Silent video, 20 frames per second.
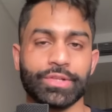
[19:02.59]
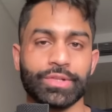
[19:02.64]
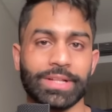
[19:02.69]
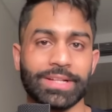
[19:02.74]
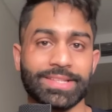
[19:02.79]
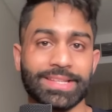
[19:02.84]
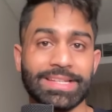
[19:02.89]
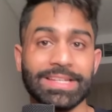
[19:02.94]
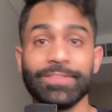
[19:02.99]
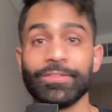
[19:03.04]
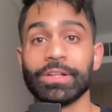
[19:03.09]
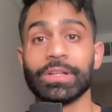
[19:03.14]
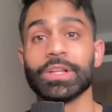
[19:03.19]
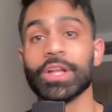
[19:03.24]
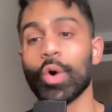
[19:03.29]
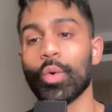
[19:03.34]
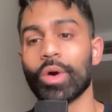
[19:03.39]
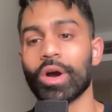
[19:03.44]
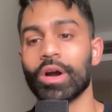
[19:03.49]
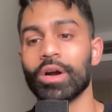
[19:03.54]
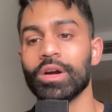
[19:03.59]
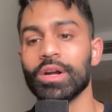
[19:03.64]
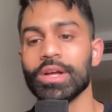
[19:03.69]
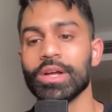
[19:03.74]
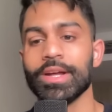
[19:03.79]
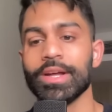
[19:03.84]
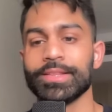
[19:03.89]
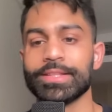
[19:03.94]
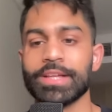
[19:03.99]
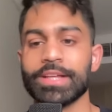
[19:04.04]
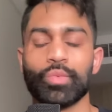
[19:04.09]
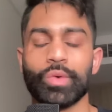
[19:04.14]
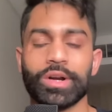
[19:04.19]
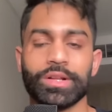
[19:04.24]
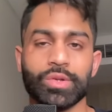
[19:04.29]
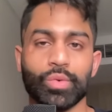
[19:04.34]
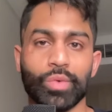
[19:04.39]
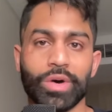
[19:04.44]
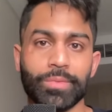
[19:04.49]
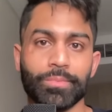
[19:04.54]
So that's even lower than where
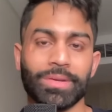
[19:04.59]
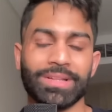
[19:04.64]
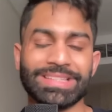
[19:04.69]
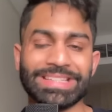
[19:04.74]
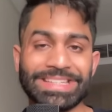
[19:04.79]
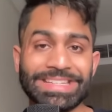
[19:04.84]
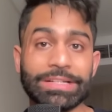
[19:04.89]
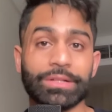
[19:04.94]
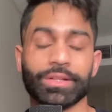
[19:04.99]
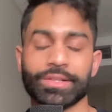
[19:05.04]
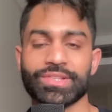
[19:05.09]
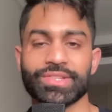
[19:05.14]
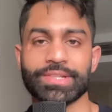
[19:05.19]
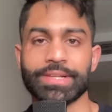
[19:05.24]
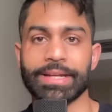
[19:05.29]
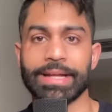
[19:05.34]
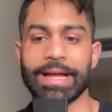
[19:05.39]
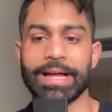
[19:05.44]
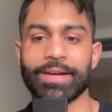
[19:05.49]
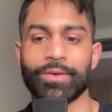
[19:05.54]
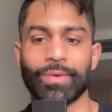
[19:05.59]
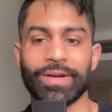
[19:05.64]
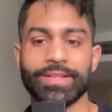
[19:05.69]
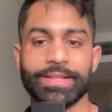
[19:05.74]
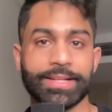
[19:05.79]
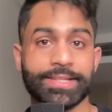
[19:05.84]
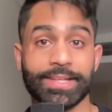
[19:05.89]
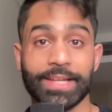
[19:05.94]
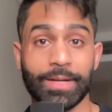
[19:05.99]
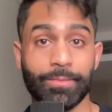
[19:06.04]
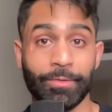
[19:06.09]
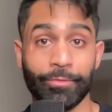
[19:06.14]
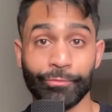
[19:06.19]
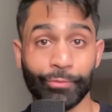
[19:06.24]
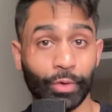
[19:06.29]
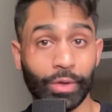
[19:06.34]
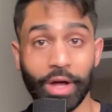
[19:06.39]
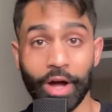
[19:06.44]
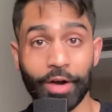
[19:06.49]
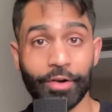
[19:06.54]
the one month yield is sitting at, right? That's going to be
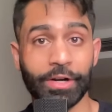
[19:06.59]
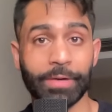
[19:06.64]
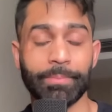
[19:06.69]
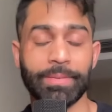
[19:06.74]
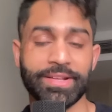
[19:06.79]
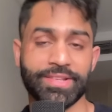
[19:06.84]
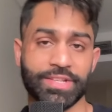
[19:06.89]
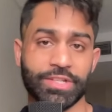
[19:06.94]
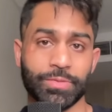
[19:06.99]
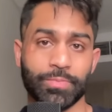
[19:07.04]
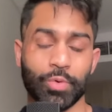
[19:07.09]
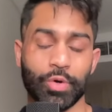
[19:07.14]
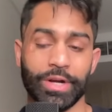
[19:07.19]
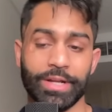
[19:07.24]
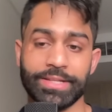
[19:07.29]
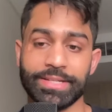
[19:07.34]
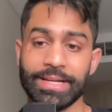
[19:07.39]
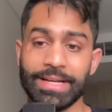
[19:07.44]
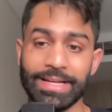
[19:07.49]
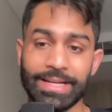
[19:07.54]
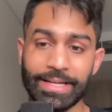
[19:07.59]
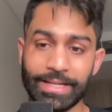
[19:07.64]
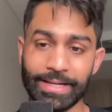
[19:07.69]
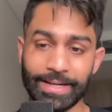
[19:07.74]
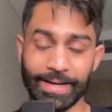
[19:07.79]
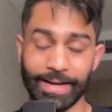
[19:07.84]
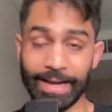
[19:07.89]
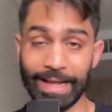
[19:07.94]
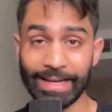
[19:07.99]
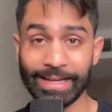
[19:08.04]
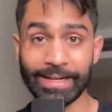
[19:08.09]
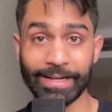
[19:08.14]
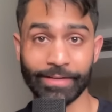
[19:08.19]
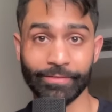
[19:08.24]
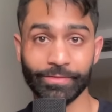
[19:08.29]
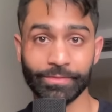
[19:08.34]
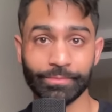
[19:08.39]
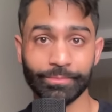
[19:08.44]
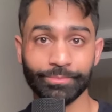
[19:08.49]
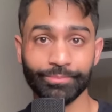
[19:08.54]
full one hundred basis points
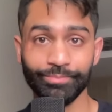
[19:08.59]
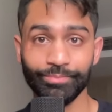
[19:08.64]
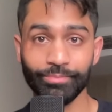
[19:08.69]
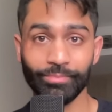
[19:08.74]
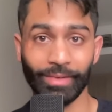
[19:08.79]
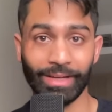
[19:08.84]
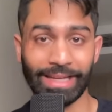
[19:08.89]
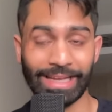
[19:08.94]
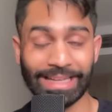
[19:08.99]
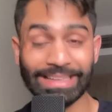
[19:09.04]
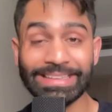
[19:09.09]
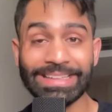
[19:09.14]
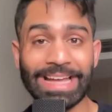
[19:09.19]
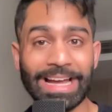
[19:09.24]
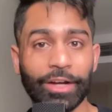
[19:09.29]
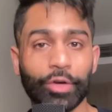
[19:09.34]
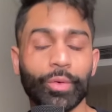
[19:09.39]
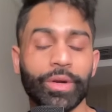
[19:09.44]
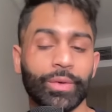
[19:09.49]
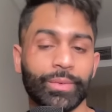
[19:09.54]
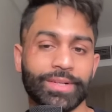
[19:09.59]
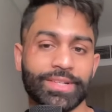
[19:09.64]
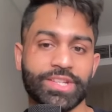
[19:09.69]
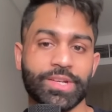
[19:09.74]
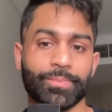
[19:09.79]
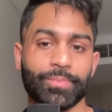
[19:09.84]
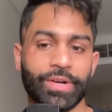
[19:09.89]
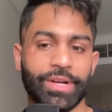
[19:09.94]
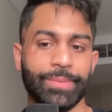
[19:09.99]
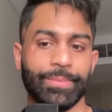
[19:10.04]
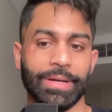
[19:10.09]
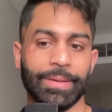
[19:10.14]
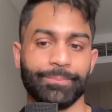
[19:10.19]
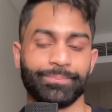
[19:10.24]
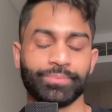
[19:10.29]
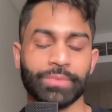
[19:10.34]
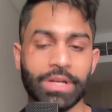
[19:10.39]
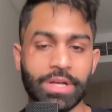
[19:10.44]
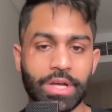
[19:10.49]
negative in the equity risk premium.